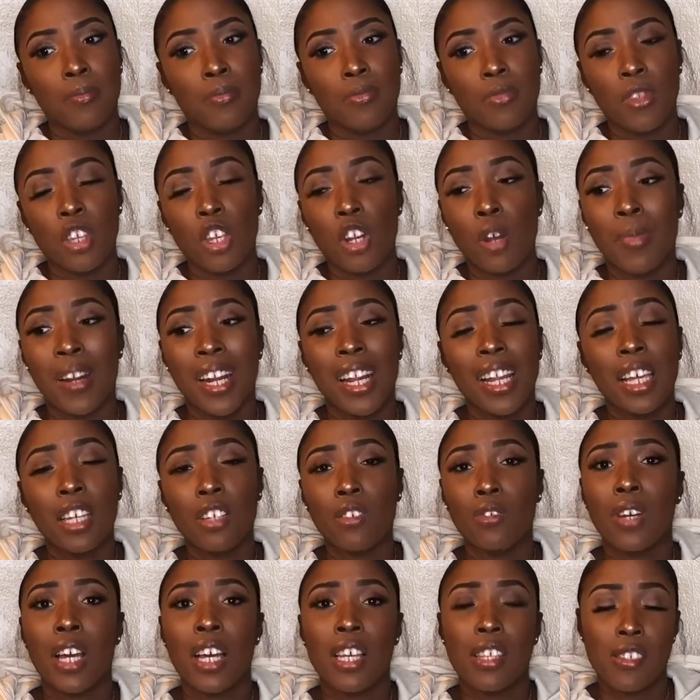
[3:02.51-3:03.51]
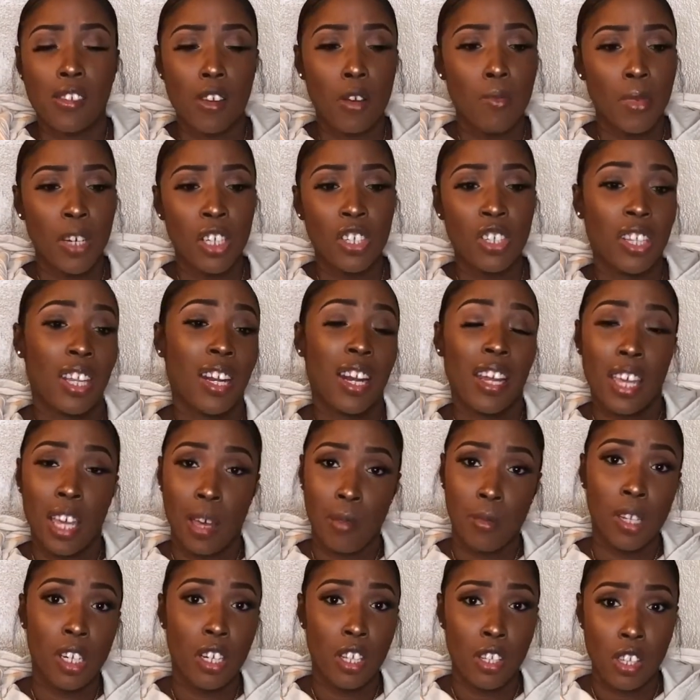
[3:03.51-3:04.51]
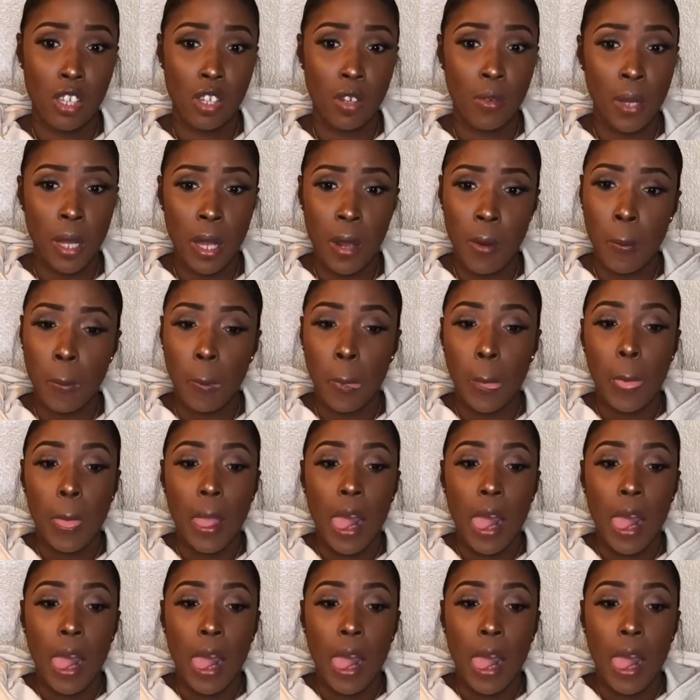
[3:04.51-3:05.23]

You know, but I like you guys so much that I am gonna do it.